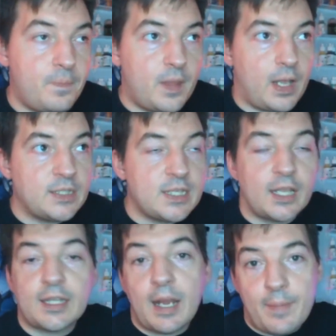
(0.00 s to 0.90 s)
it's
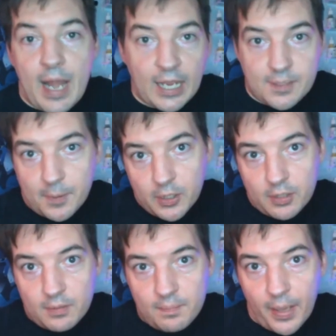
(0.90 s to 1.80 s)
not that I'm an
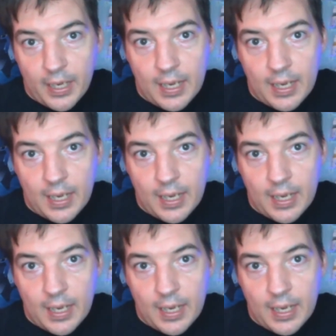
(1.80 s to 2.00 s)
expert, but